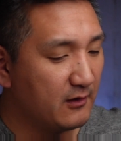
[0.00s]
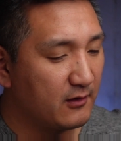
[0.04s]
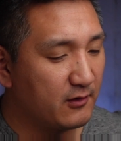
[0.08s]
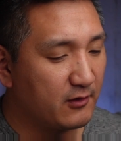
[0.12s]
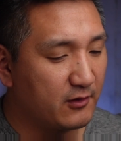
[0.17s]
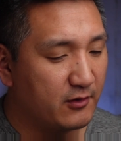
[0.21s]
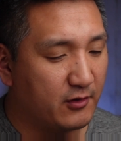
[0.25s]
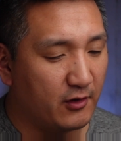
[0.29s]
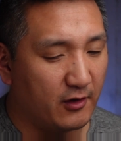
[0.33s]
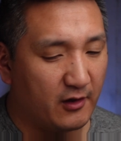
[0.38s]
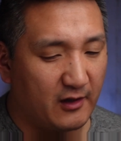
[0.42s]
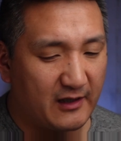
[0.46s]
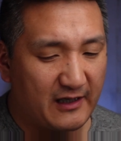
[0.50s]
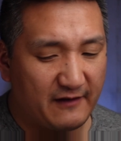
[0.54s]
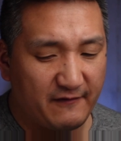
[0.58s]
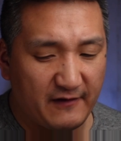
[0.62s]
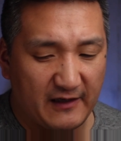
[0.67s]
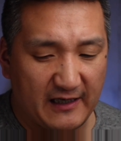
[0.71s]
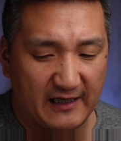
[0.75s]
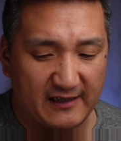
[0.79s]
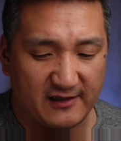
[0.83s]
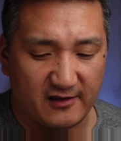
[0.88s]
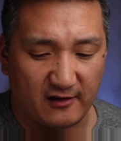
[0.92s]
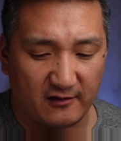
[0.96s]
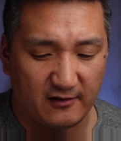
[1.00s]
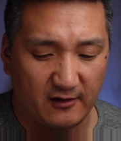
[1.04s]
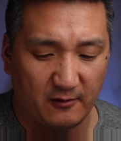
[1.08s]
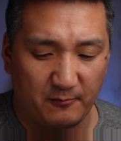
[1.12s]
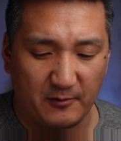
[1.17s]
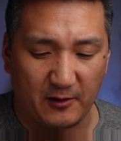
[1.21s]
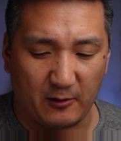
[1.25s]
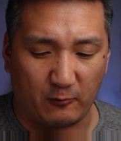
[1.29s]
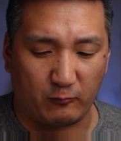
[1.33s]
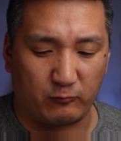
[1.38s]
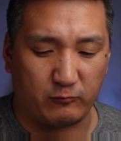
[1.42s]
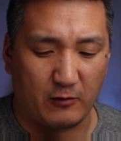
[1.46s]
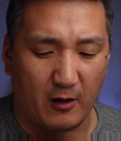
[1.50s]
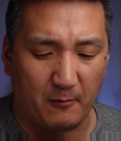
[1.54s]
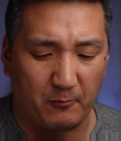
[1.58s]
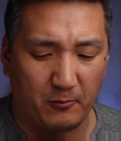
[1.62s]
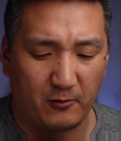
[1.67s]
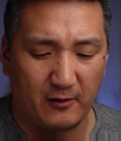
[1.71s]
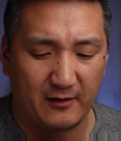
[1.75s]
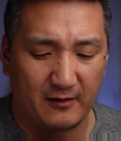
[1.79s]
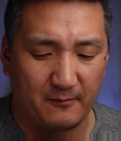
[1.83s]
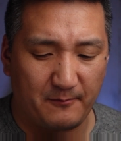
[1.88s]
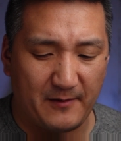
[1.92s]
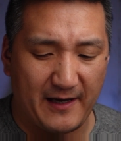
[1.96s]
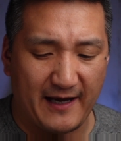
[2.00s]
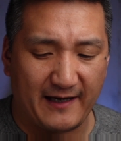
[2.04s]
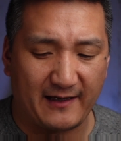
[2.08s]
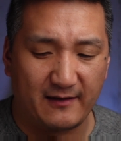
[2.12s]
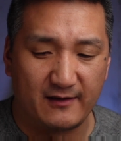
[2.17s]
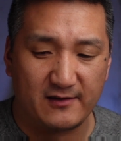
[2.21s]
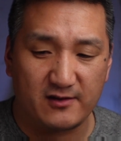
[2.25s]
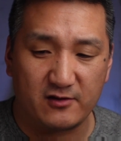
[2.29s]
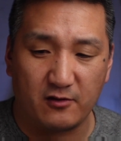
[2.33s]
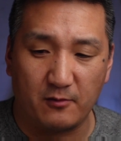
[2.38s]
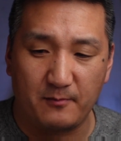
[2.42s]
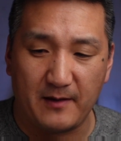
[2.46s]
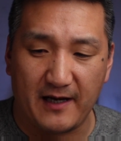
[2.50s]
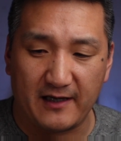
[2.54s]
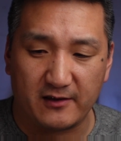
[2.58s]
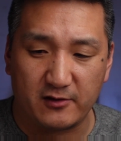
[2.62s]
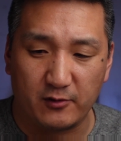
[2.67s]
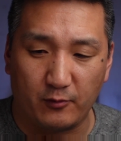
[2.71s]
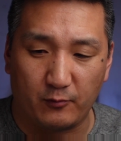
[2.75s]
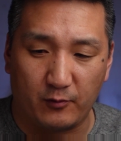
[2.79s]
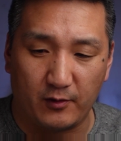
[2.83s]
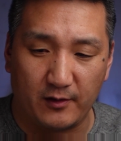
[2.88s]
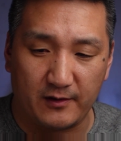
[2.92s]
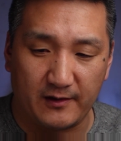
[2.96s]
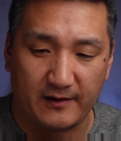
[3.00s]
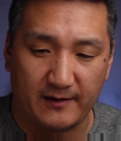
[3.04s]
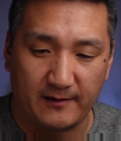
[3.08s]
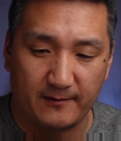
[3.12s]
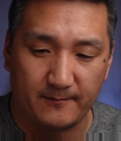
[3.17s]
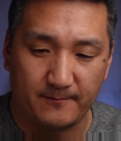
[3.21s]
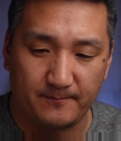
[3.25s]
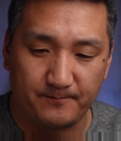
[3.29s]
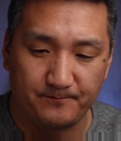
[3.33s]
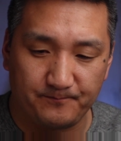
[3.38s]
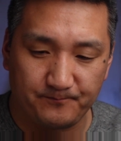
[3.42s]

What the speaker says: Good, even has a little bit of rubber on the back. Let's go back to 1 here.